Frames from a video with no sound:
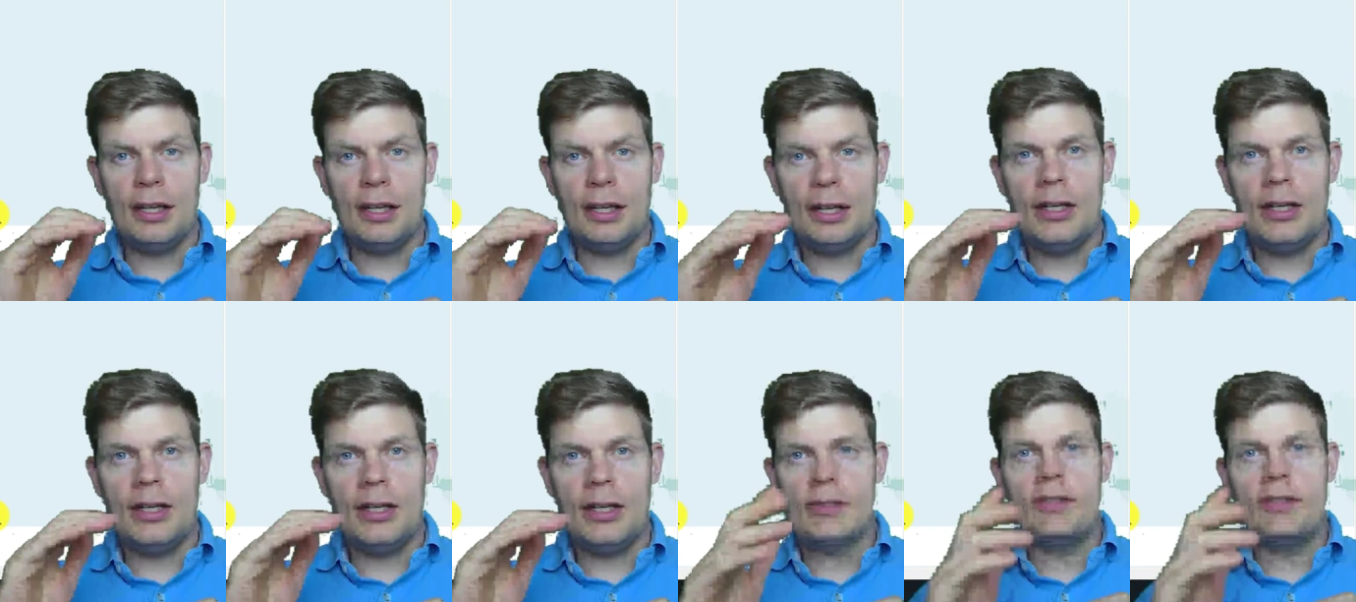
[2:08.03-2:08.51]

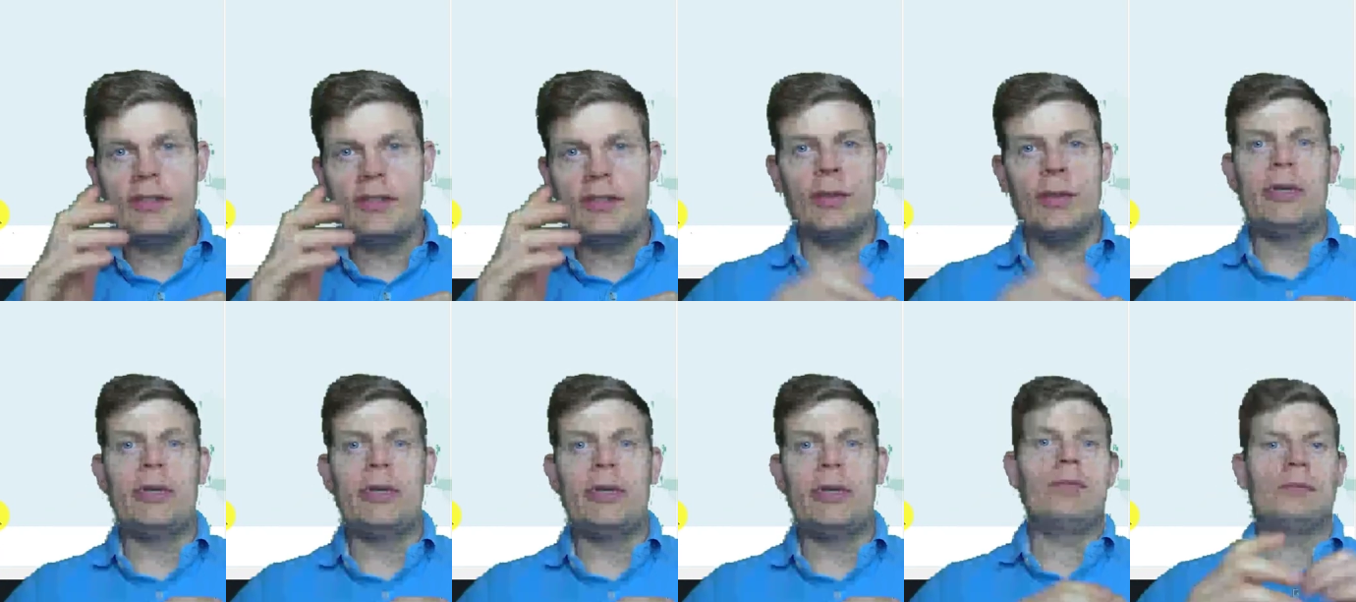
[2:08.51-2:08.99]
it is
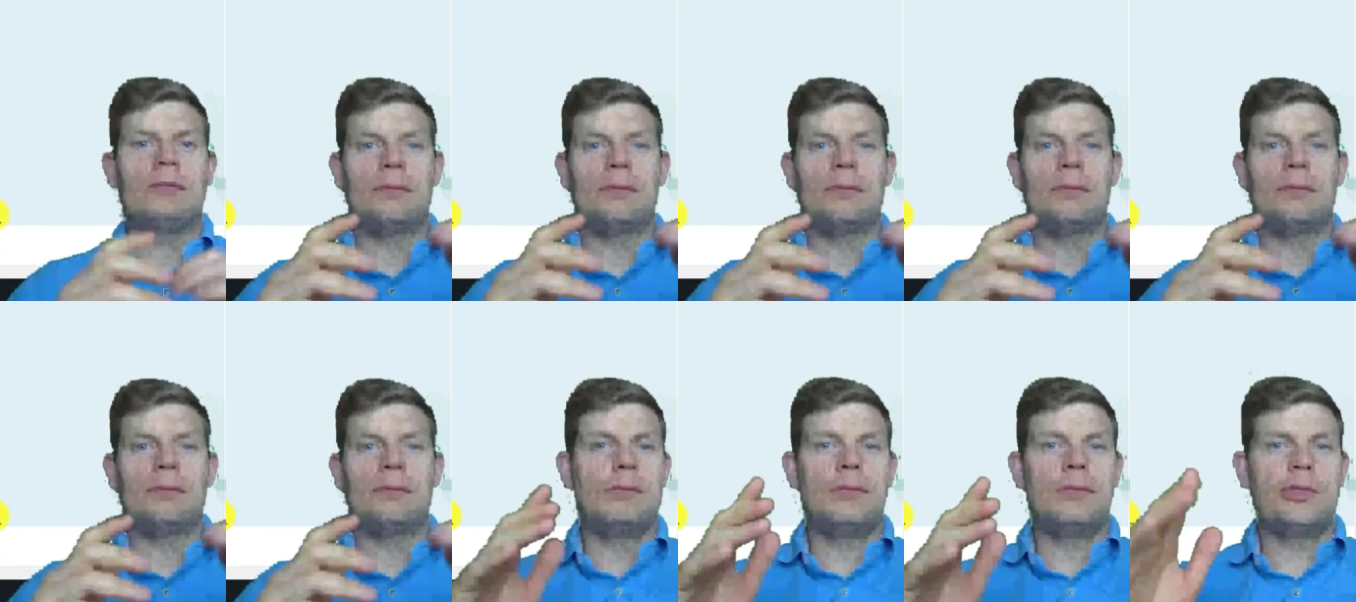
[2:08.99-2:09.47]
doing
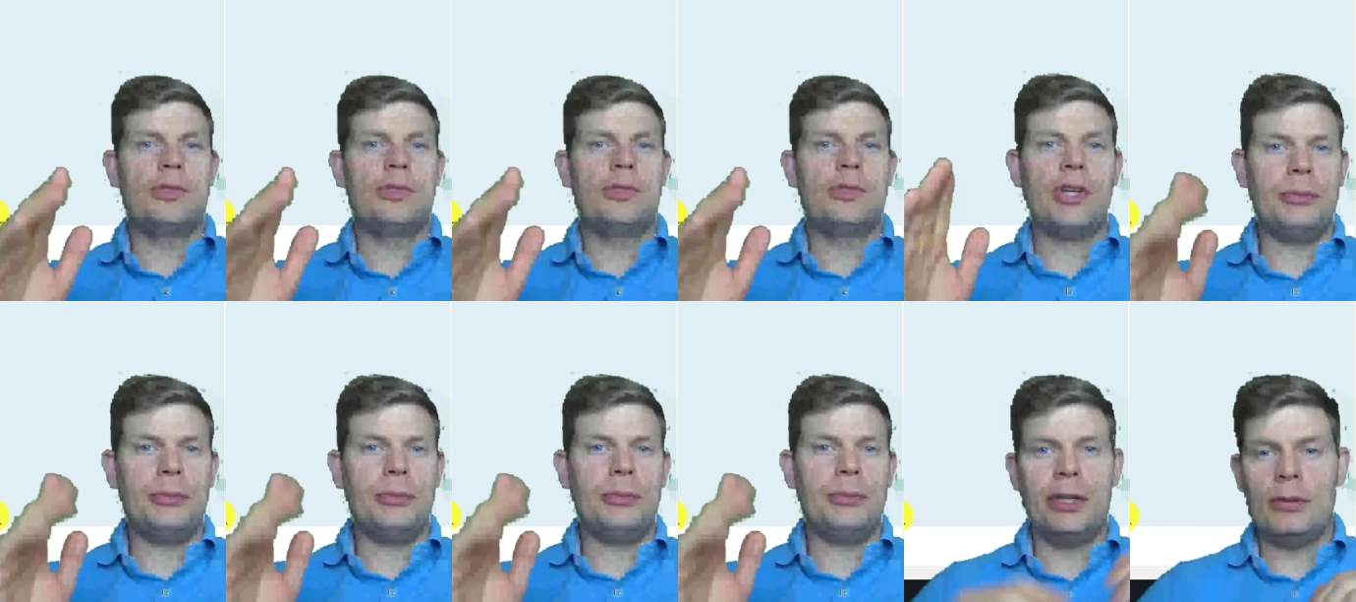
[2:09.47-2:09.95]

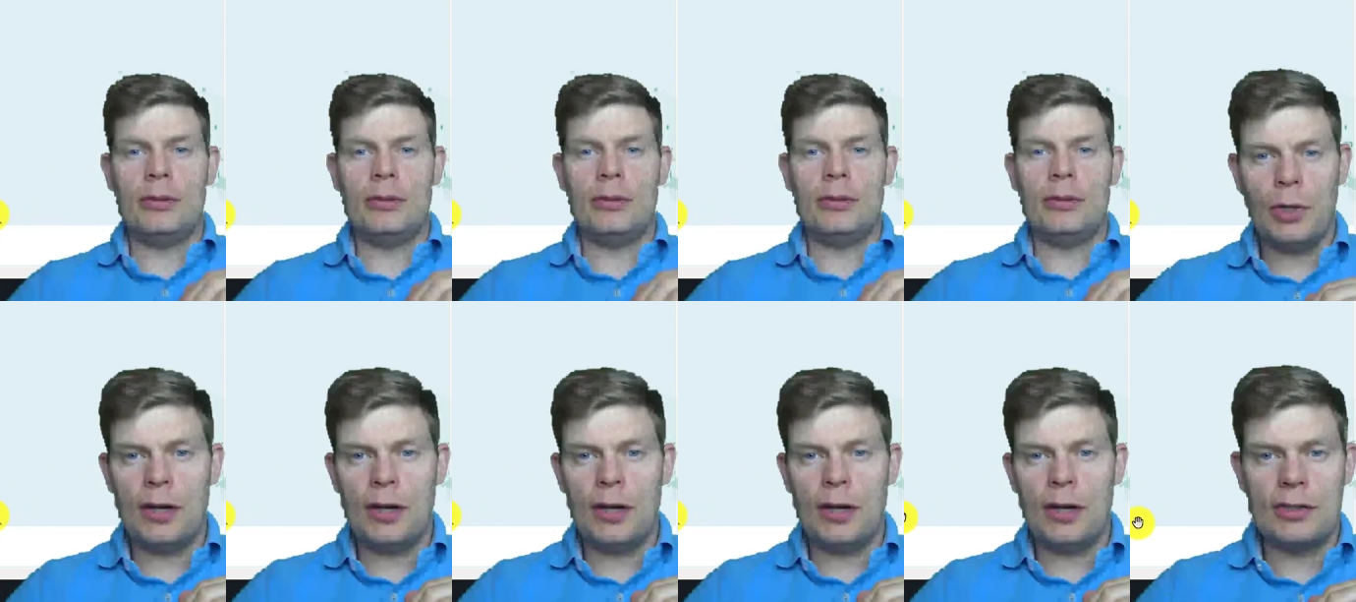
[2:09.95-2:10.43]
something,
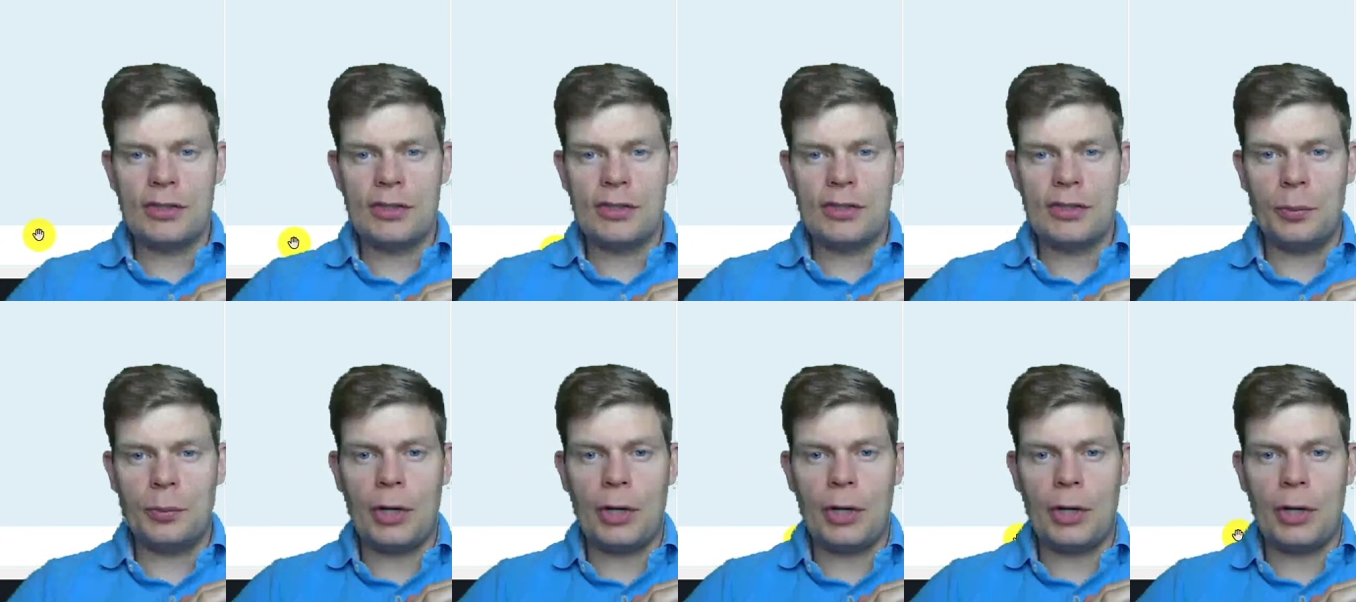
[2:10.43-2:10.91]
whatever is in
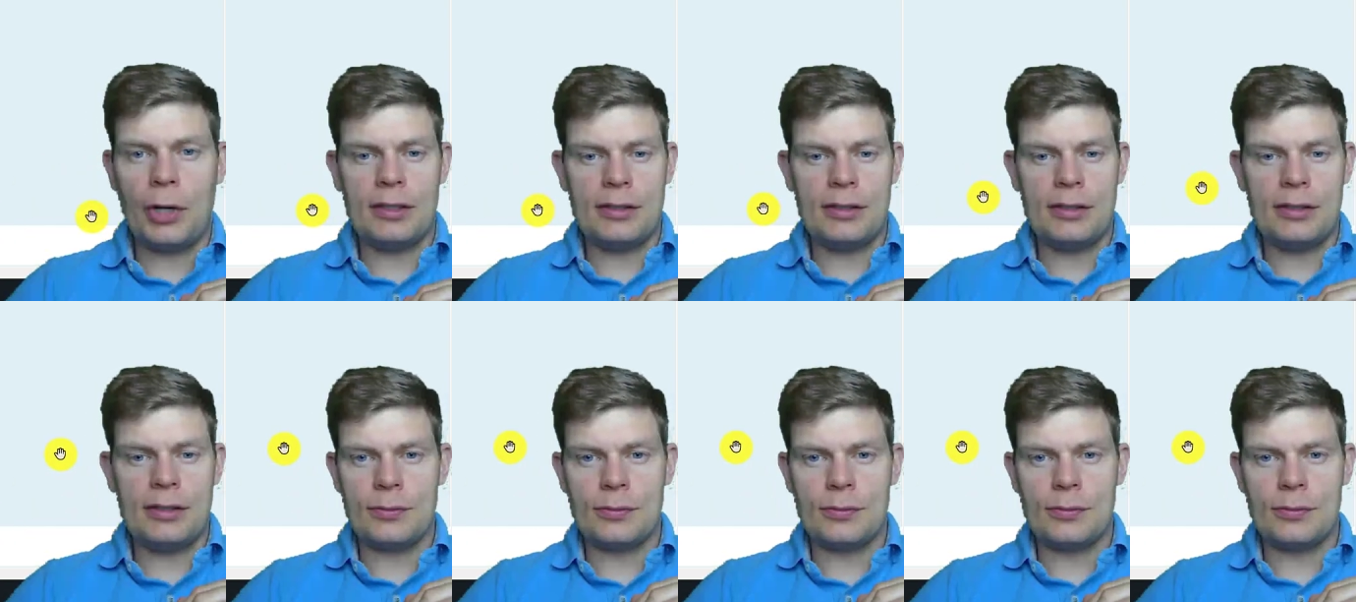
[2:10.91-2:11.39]
the
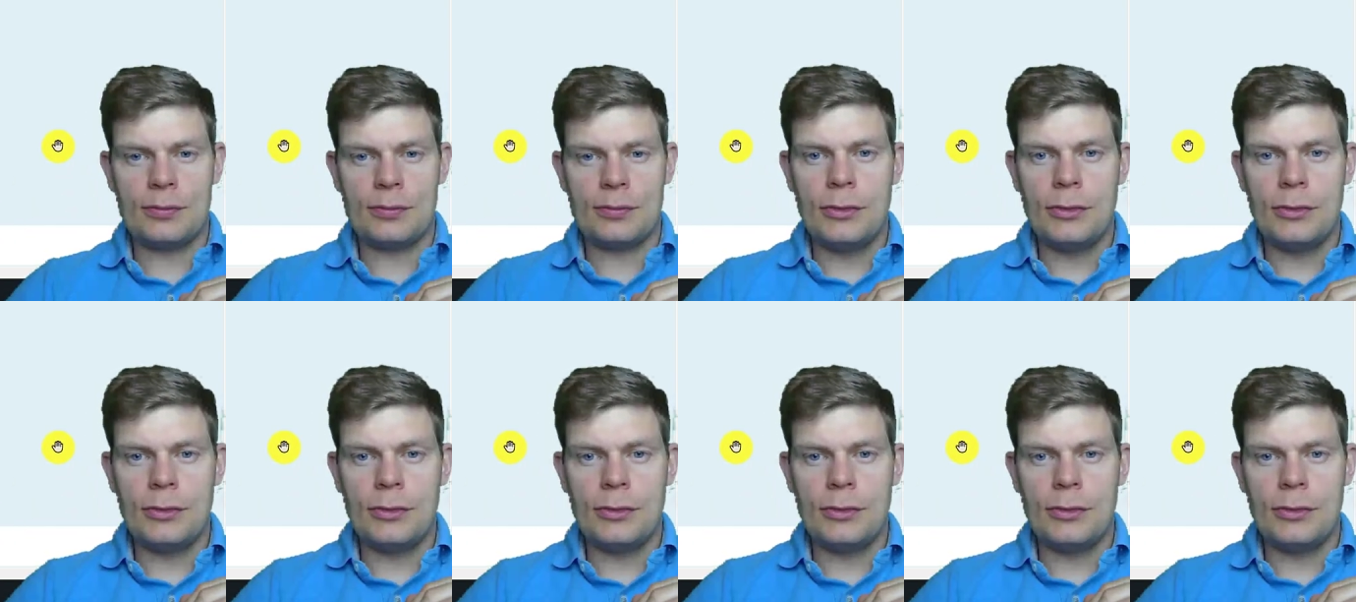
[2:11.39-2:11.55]
brackets.